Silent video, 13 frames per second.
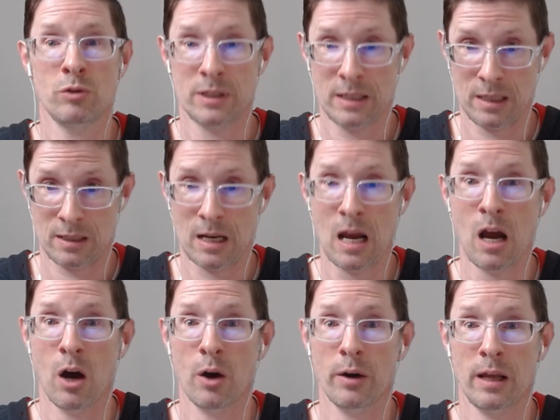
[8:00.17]
sit
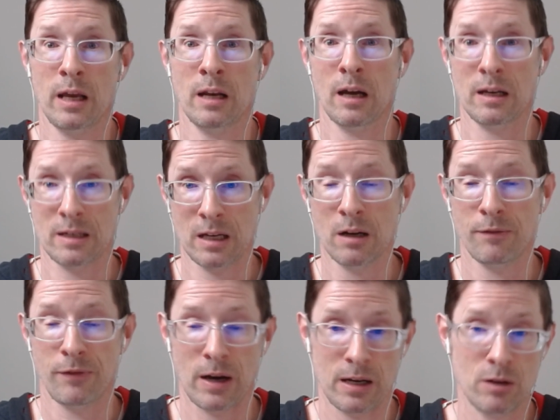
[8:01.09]
down and
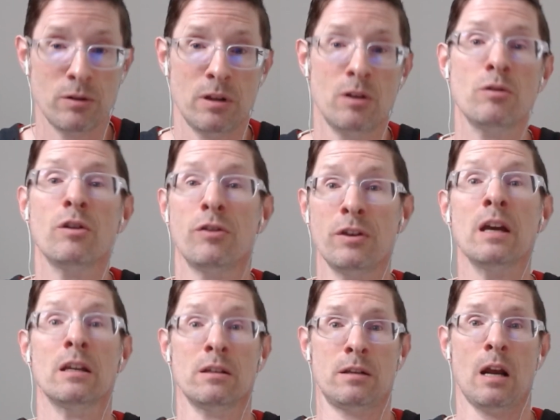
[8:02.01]
identify. Here are the
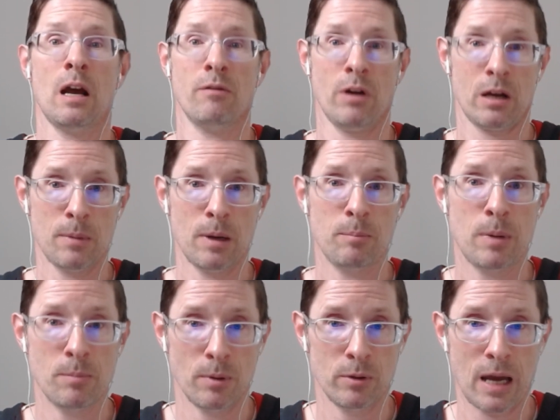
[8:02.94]
things that I recommend
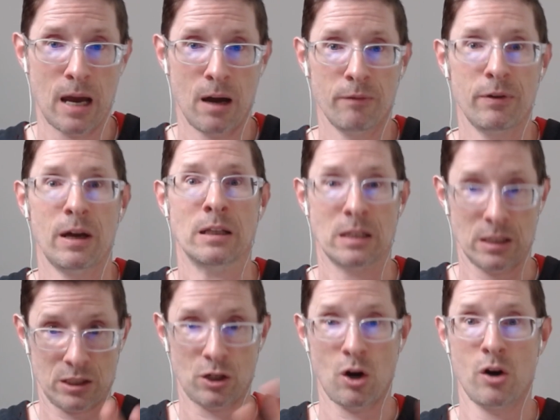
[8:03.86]
people have at the
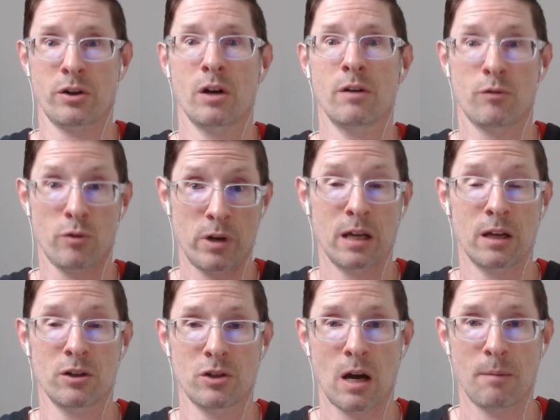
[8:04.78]
start of creating
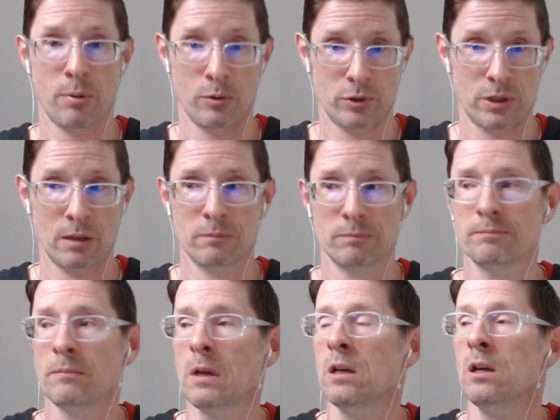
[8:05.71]
a job posting.
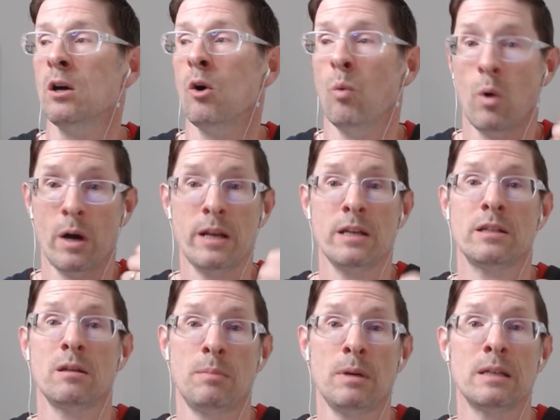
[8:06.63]
What is
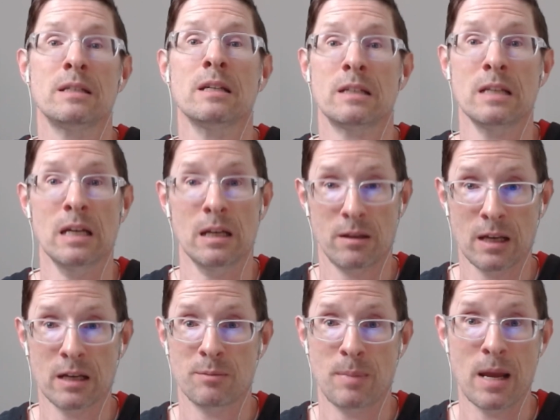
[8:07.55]
the business need
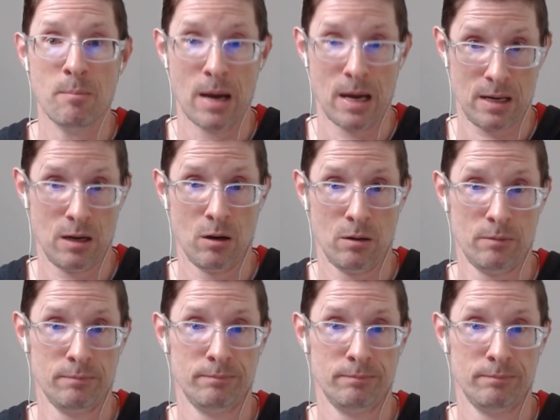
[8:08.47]
that is being met here?